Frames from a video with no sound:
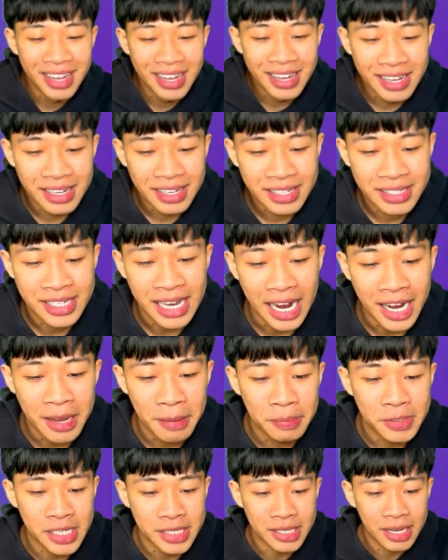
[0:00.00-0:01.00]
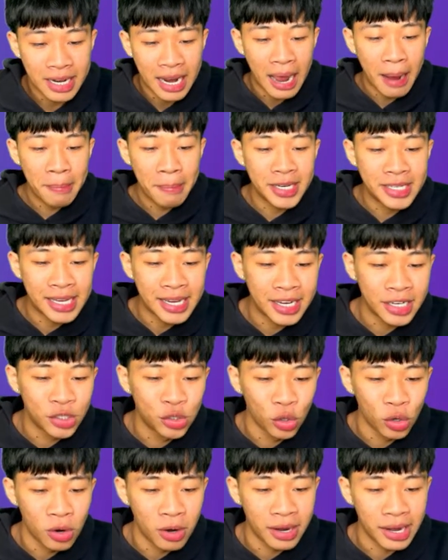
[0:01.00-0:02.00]
Sakib says, I'd happily take a
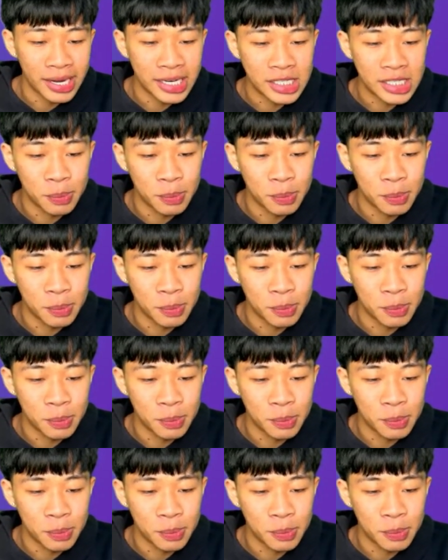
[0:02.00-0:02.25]
draw against